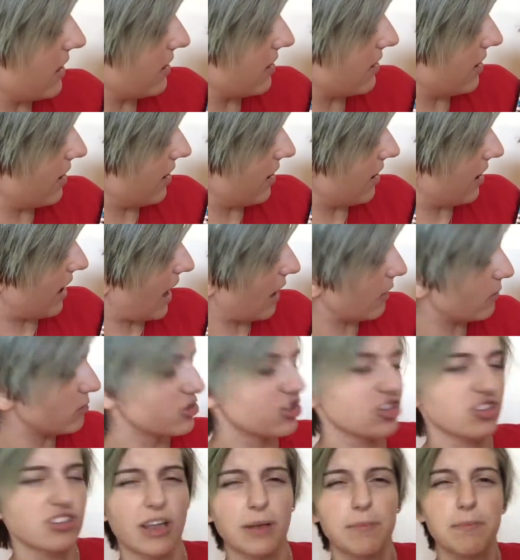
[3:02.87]
I
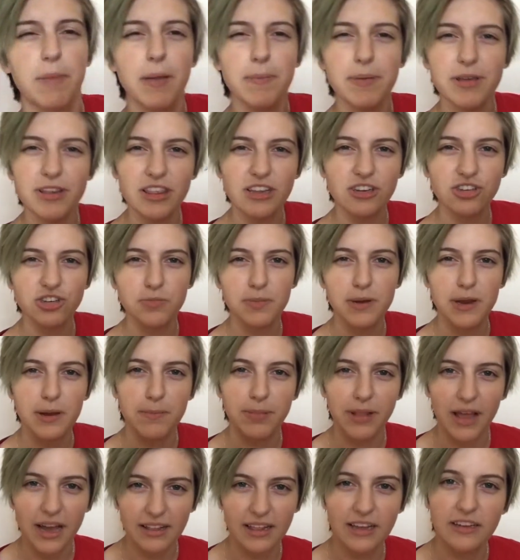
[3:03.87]
was just maybe this should be a
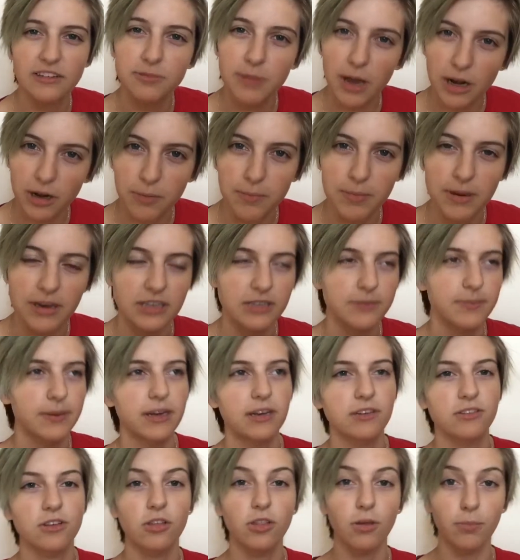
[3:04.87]
Black Lives Matter piece
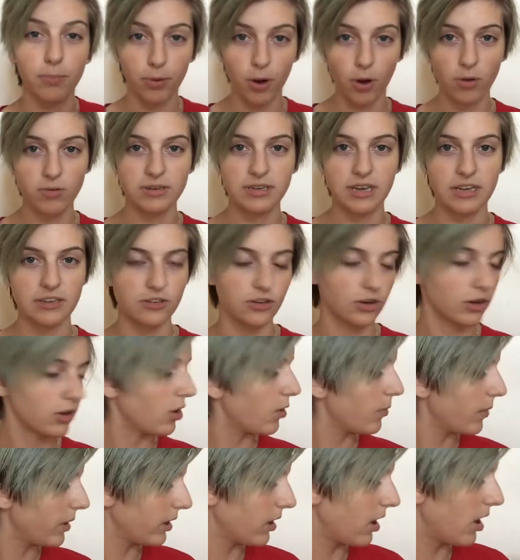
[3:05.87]
because all the protests are
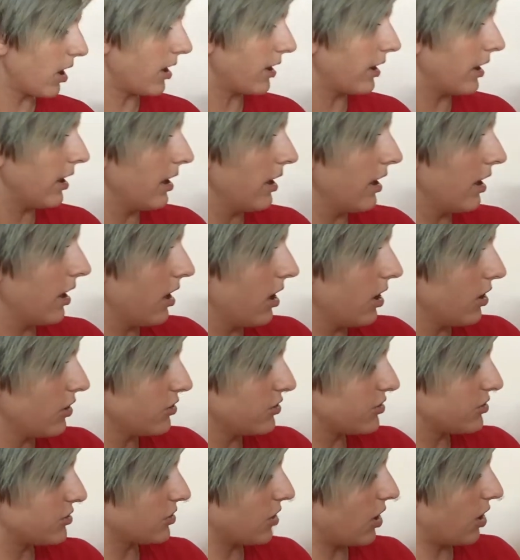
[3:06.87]
going on.
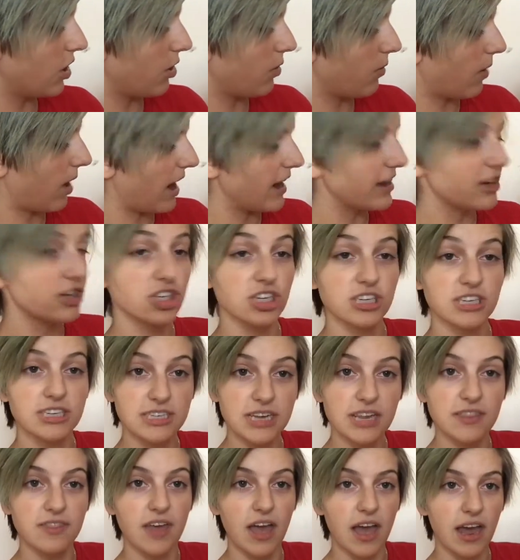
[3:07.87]
So I just
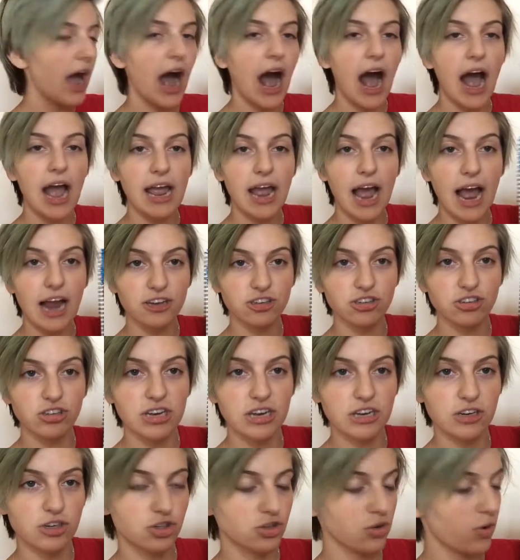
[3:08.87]
did that. I
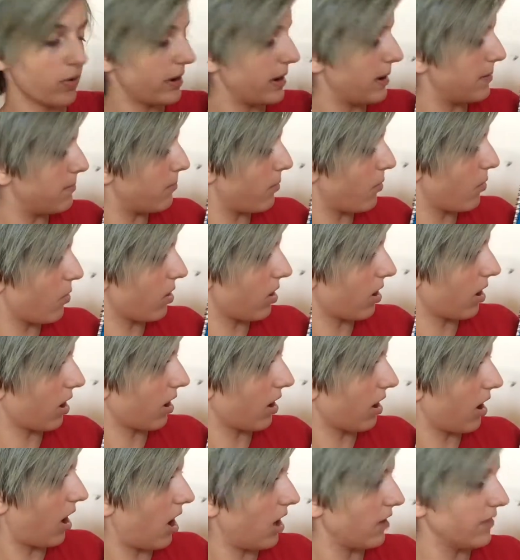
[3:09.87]
actually enjoy it
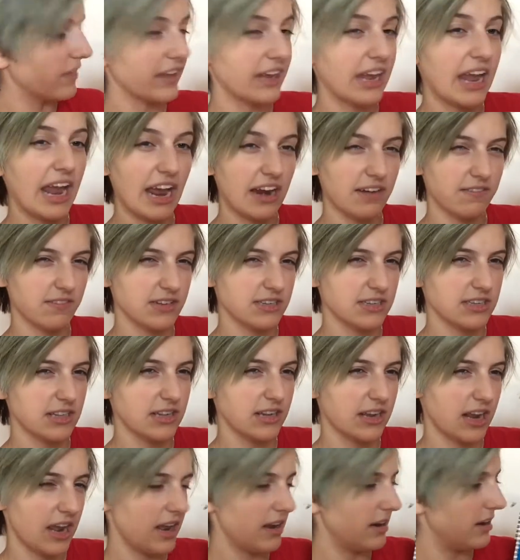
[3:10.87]
more on the canvas
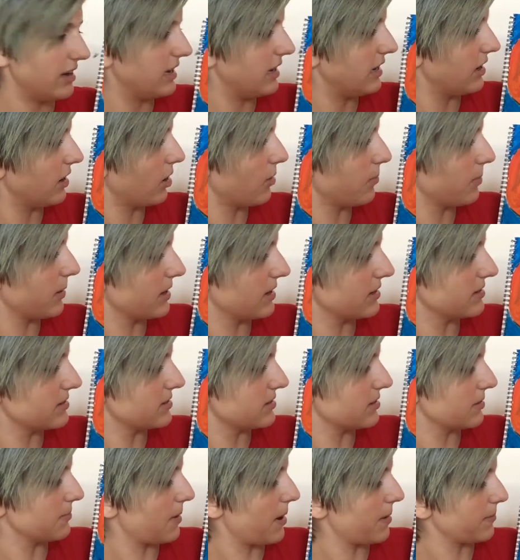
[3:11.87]
and in here because
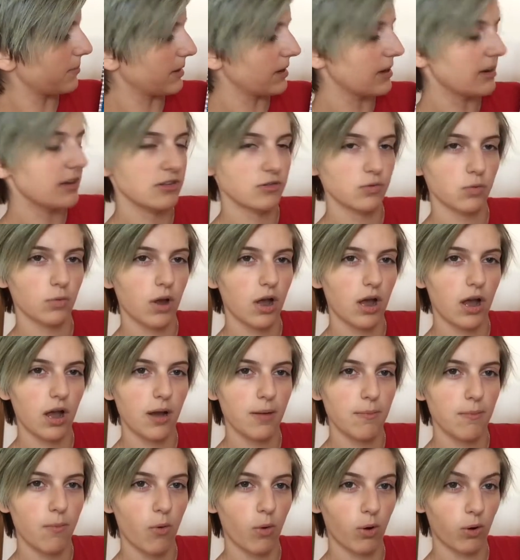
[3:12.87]
the pumpkin is
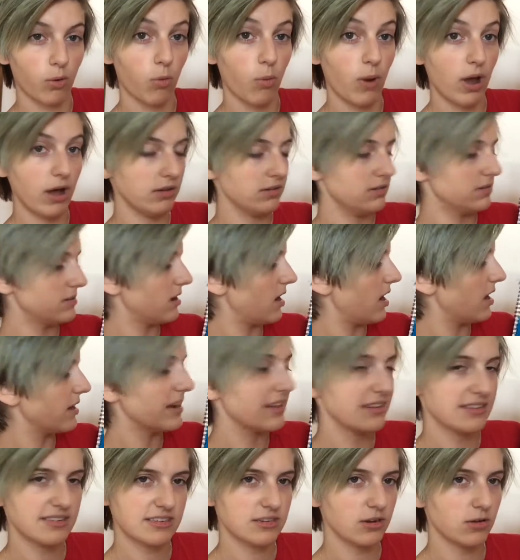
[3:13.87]
more well done.
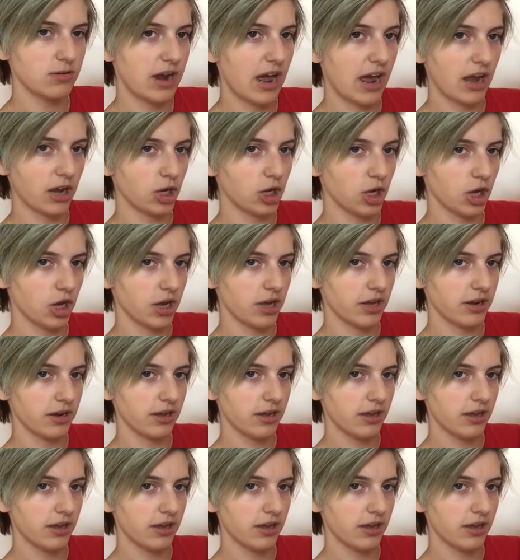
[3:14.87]
It's still not good.